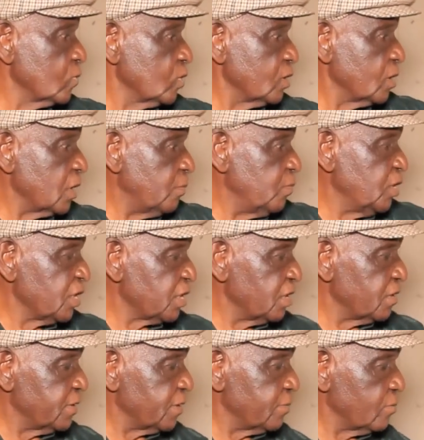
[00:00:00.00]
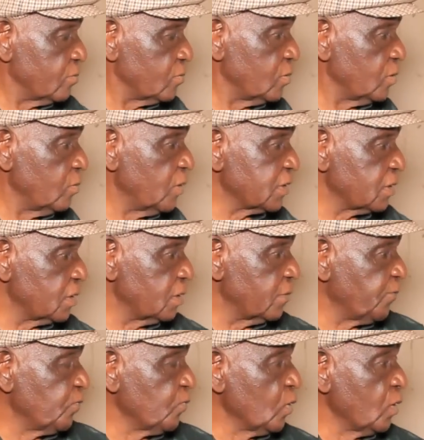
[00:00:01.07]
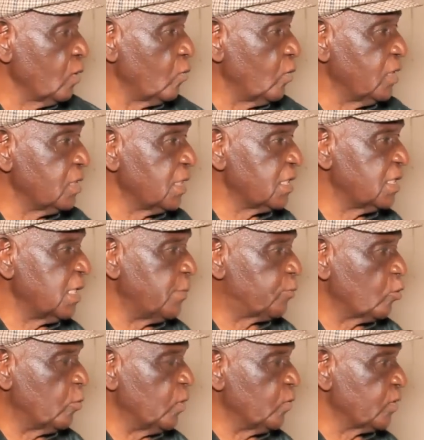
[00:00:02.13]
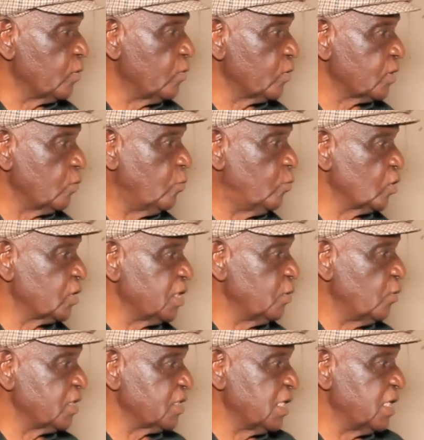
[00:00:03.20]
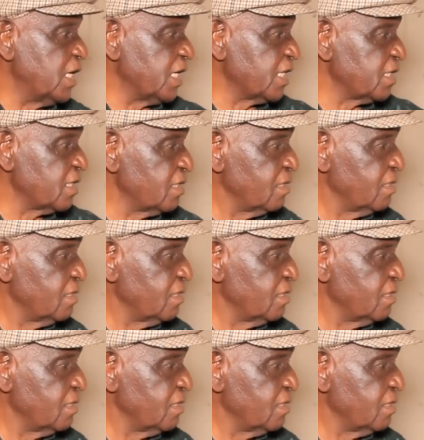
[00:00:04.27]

Amin killed him. He was when they had that problem with Obote, he was a lank.